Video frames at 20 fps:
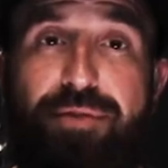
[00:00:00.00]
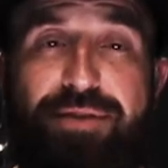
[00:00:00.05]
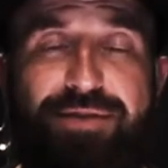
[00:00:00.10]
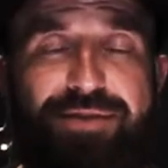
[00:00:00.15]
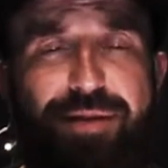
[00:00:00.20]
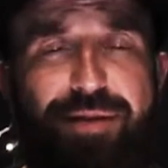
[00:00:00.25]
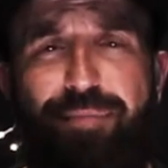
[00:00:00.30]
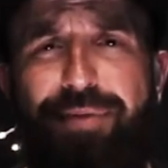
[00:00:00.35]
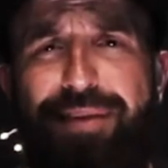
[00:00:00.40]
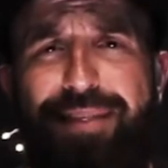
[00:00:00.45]
It's
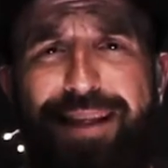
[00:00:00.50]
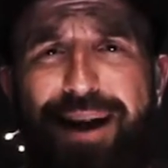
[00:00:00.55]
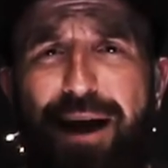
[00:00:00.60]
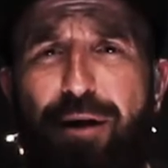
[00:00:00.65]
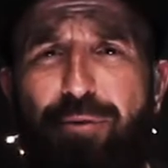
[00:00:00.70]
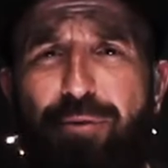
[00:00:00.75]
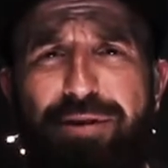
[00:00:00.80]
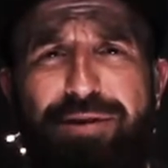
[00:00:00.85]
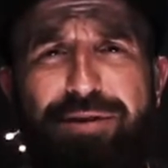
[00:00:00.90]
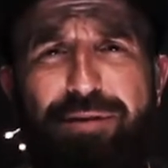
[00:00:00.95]
something that
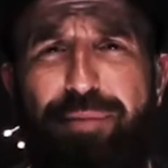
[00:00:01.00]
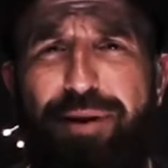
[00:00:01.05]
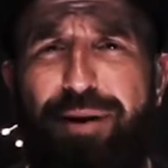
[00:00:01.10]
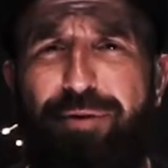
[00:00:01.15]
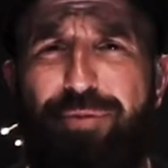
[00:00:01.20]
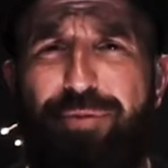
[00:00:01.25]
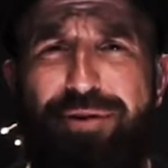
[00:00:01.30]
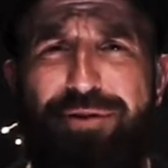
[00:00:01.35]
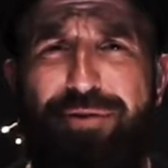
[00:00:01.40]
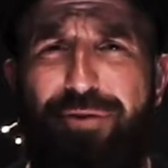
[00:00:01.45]
I wish
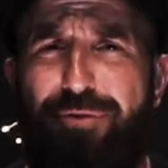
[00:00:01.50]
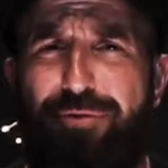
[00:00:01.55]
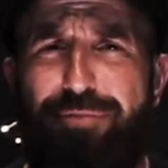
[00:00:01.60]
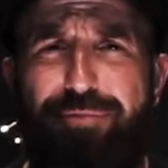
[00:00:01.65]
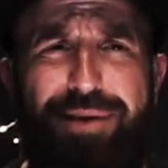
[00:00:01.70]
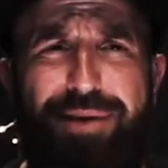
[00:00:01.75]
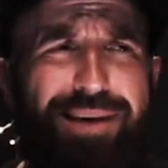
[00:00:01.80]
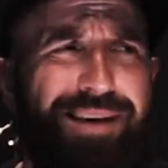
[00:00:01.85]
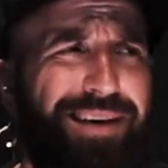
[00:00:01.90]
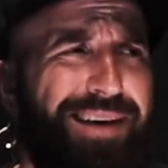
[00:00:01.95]
somebody would have
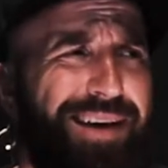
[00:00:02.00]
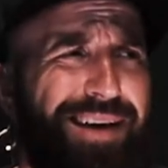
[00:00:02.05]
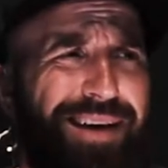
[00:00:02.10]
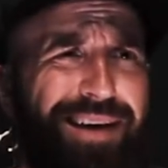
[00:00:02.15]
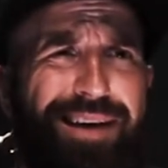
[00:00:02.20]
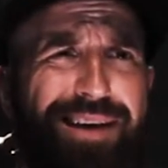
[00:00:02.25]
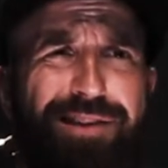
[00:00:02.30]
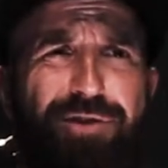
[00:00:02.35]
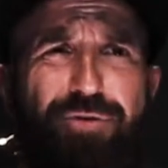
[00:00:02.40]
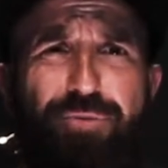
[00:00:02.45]
told me
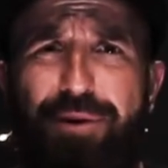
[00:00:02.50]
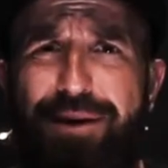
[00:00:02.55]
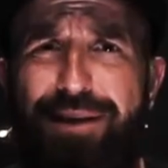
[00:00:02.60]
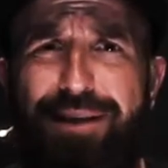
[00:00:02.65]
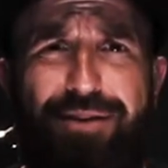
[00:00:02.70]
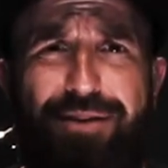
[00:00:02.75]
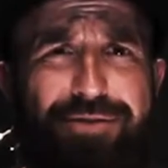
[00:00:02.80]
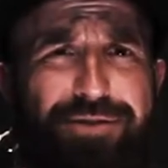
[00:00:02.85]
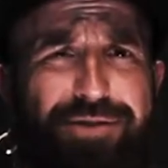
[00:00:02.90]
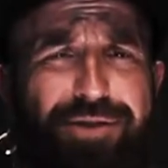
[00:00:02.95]
20
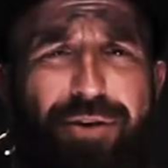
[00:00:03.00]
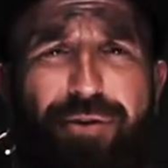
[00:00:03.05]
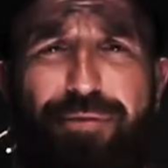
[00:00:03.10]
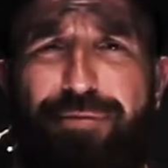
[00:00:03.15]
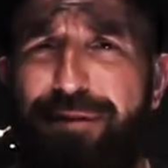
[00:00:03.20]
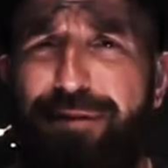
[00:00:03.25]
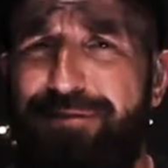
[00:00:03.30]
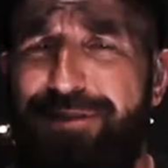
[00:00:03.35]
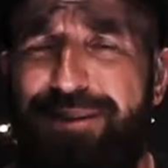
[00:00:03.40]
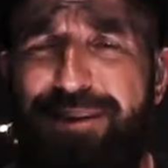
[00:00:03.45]
years ago,
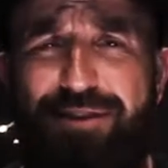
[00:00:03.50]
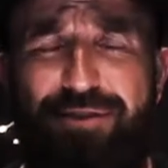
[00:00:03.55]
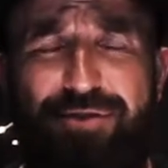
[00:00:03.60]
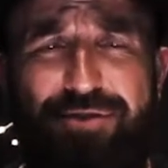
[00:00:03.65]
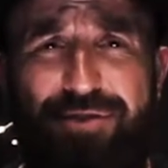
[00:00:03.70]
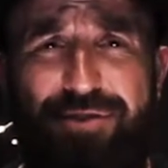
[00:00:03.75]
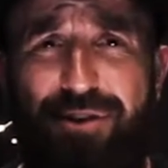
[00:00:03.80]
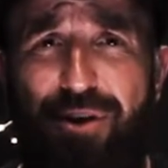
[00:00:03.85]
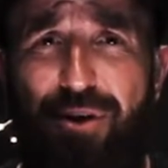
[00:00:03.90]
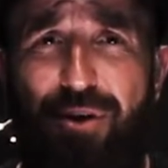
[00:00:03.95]
15
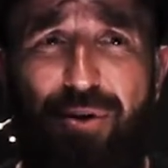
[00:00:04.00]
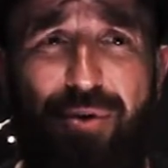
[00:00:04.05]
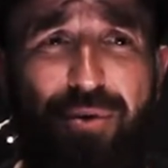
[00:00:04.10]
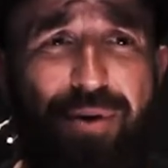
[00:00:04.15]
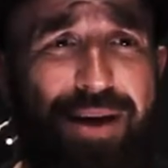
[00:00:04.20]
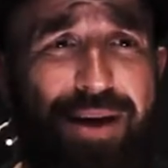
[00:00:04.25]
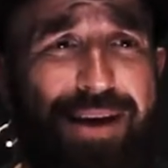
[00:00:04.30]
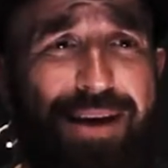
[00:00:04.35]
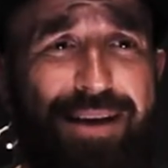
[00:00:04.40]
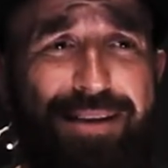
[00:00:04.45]
years
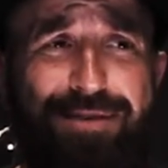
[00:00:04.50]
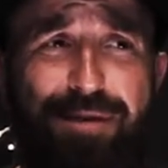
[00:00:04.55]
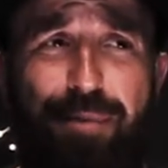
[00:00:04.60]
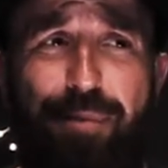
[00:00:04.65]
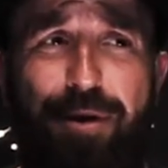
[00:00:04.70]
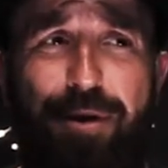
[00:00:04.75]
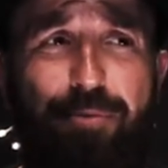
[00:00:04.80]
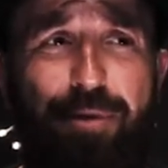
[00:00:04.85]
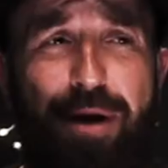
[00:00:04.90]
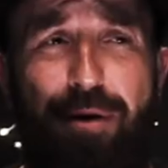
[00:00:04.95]
ago,
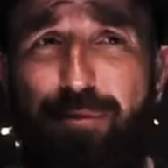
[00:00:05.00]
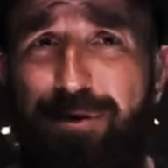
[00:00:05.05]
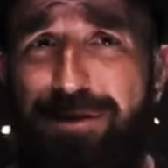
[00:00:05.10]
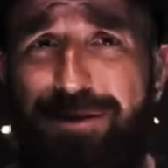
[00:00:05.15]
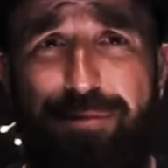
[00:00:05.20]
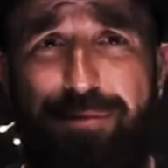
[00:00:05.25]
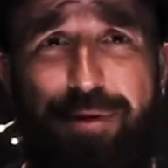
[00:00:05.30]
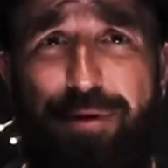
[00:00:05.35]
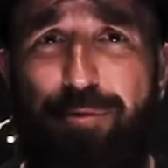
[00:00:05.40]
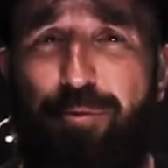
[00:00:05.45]
somebody I wish
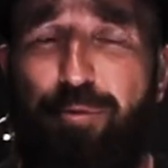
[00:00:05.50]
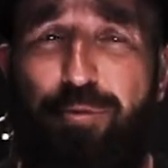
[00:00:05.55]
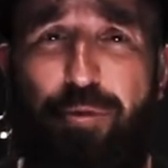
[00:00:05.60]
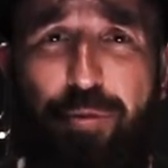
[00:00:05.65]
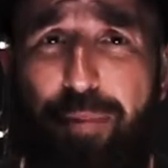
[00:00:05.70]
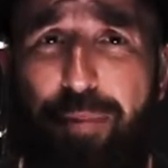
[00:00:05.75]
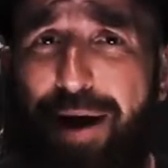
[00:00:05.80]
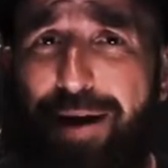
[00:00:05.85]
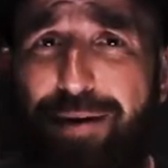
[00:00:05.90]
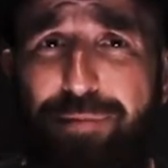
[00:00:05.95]
somebody would
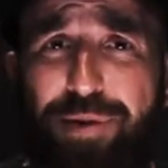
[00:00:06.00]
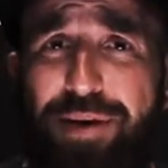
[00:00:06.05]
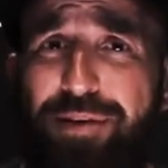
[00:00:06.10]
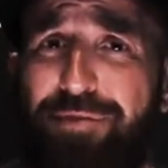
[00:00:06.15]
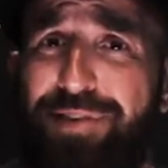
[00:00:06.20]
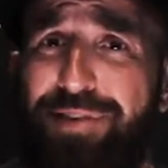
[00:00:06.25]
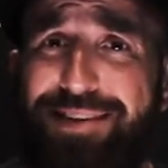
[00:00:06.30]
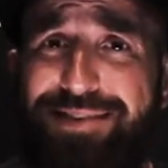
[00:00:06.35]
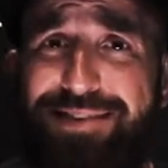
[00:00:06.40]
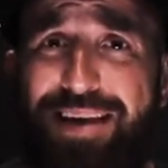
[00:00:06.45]
remind me
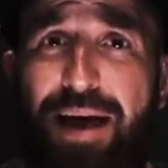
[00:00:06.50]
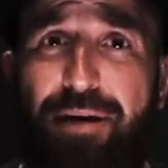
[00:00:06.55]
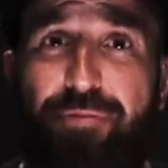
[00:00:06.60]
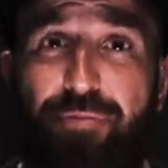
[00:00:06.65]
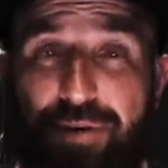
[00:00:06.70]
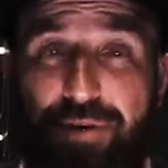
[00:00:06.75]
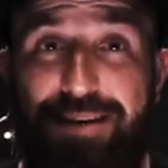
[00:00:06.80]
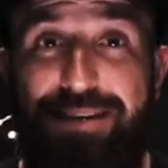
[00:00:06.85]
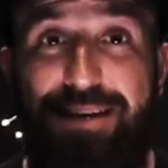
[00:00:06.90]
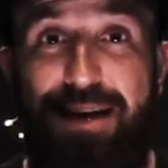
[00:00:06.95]
of this
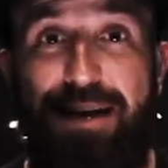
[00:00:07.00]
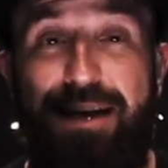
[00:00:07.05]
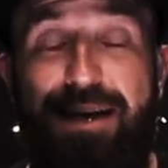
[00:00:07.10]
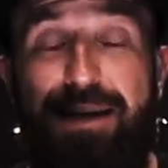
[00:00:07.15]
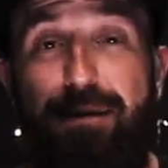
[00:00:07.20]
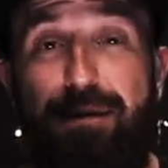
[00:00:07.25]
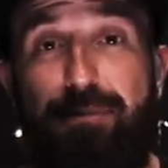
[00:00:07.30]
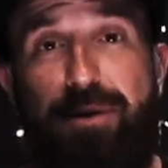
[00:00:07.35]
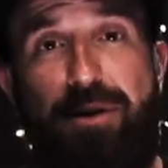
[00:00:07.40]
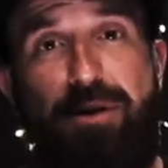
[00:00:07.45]
every
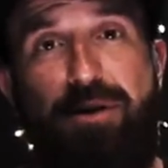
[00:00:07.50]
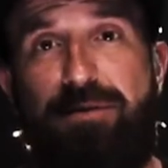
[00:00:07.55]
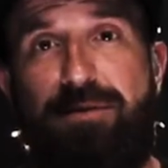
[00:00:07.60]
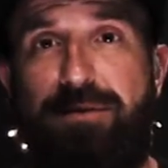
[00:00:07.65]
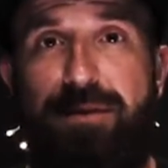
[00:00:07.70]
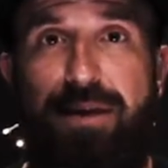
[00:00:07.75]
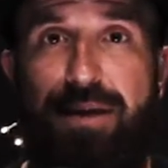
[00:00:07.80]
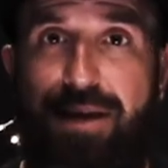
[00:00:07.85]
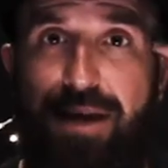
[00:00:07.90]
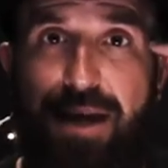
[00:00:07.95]
day
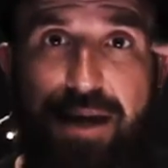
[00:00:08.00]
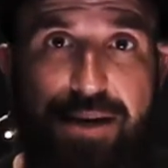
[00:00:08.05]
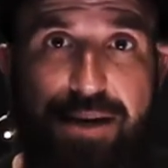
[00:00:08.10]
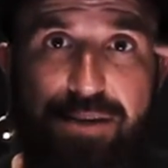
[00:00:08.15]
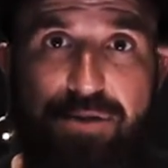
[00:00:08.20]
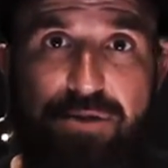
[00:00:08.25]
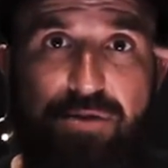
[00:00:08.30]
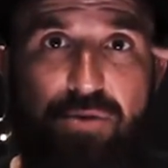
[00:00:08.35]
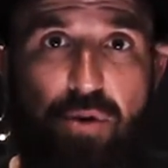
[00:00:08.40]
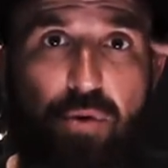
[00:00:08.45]
because again,
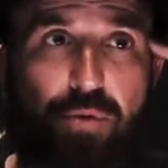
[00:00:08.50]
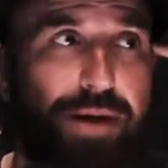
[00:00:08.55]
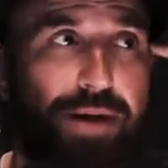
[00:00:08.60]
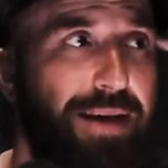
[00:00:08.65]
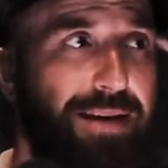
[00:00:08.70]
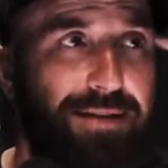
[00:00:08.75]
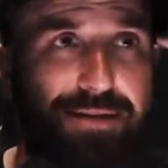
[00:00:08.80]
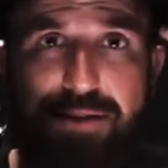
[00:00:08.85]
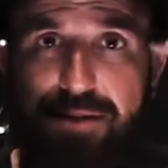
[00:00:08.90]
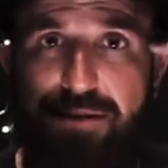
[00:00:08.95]
it's so
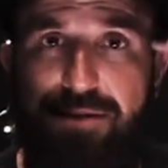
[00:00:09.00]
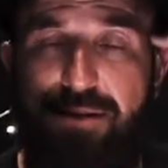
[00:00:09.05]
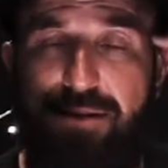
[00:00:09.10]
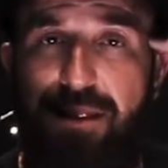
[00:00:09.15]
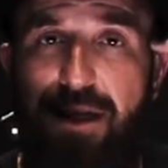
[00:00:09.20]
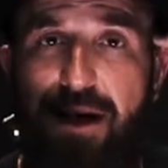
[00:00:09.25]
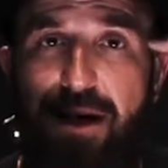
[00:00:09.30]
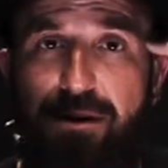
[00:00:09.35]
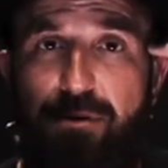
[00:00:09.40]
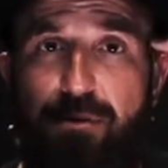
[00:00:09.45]
easy to
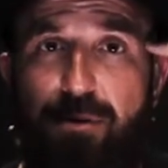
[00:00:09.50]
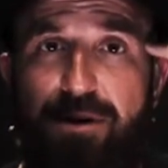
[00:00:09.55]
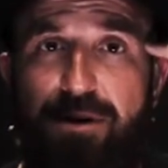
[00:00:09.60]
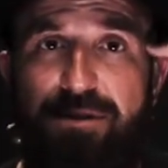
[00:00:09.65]
lie to